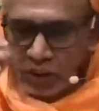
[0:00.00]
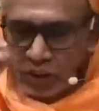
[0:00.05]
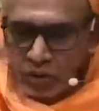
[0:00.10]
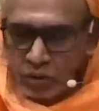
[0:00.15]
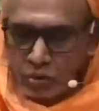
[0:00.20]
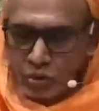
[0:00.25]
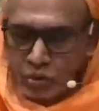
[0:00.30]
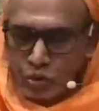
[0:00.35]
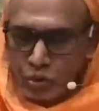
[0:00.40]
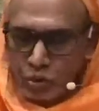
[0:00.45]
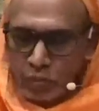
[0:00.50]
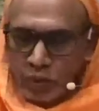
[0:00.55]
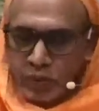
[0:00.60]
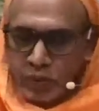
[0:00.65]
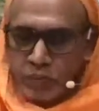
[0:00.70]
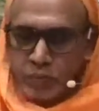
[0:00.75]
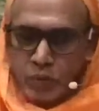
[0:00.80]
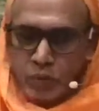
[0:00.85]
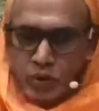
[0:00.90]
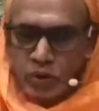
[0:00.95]
what you
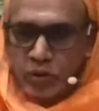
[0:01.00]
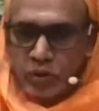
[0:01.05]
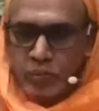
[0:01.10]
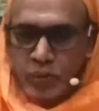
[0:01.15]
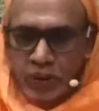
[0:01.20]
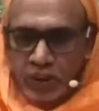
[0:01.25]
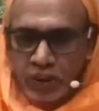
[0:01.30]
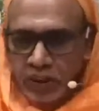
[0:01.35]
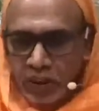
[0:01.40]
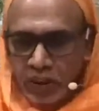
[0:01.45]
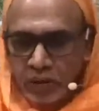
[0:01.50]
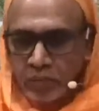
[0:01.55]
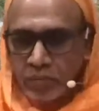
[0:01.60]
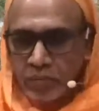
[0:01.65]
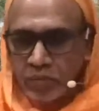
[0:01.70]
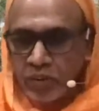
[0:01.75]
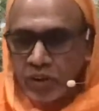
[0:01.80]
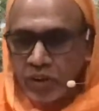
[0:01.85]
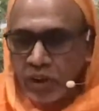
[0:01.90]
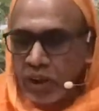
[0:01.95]
superimpose upon
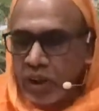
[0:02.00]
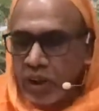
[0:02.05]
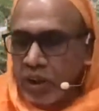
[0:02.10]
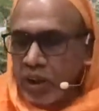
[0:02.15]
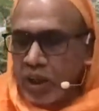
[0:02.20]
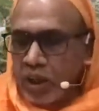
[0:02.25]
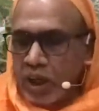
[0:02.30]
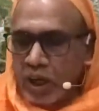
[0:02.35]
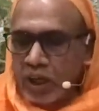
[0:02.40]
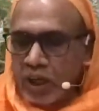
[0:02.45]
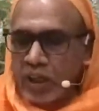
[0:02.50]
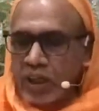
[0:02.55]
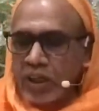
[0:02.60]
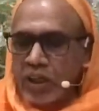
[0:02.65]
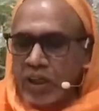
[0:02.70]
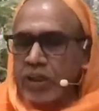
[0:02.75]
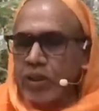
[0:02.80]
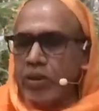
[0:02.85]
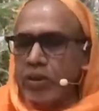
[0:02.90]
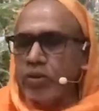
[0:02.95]
them. And